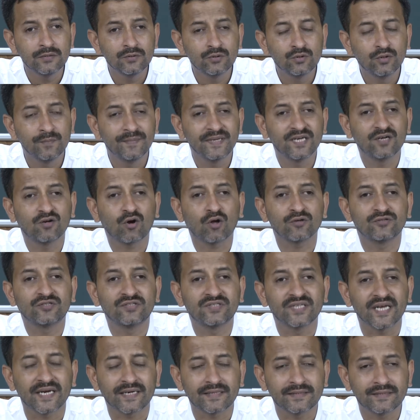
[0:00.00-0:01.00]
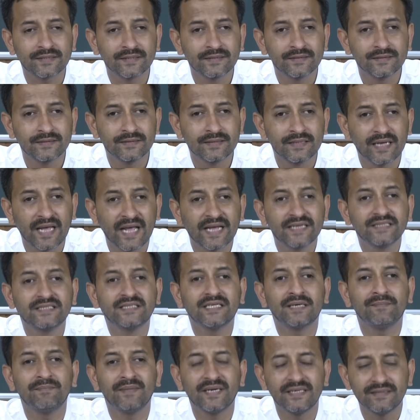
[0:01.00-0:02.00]
to be cross checked,
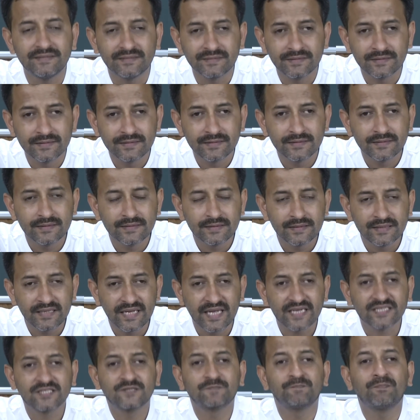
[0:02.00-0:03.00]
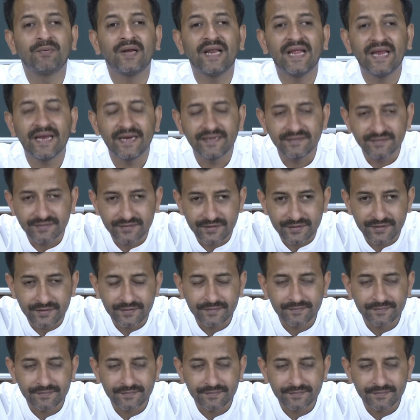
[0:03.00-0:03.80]
examined, explained,